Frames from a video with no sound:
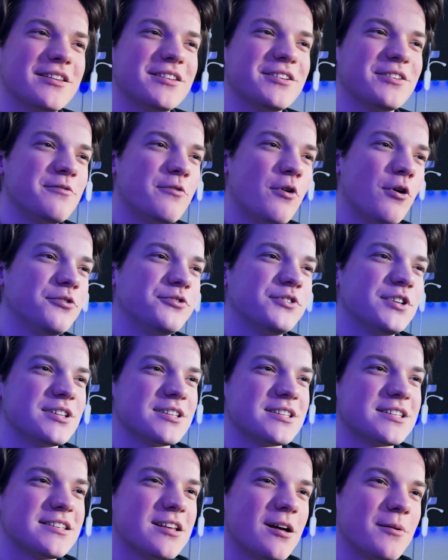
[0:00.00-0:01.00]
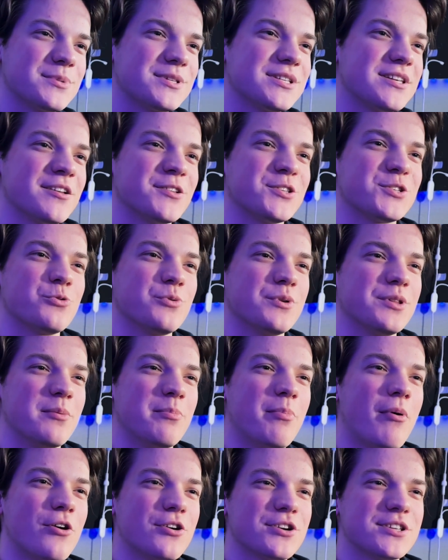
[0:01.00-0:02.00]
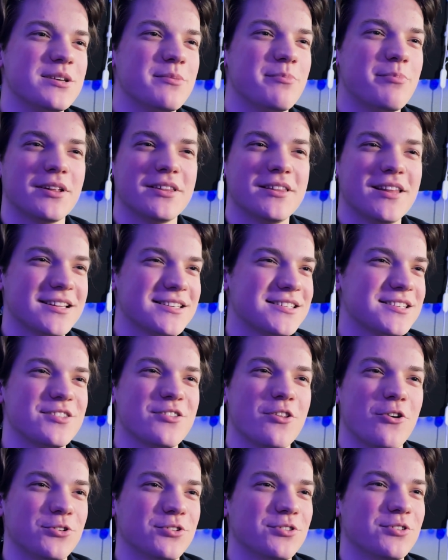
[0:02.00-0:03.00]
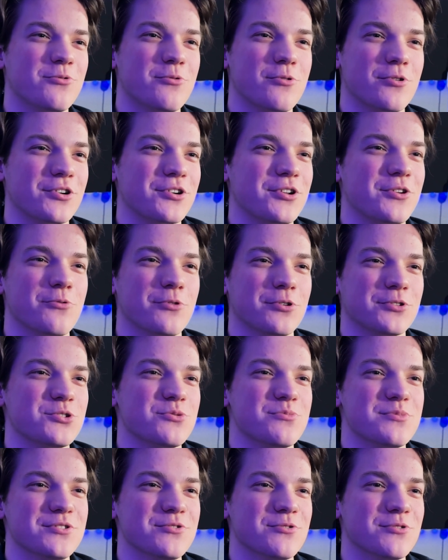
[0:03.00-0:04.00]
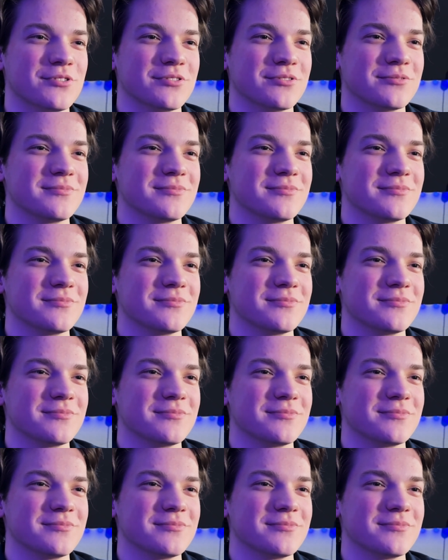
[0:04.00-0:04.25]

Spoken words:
involved in some sense with the party, but that's not the work you want to be doing.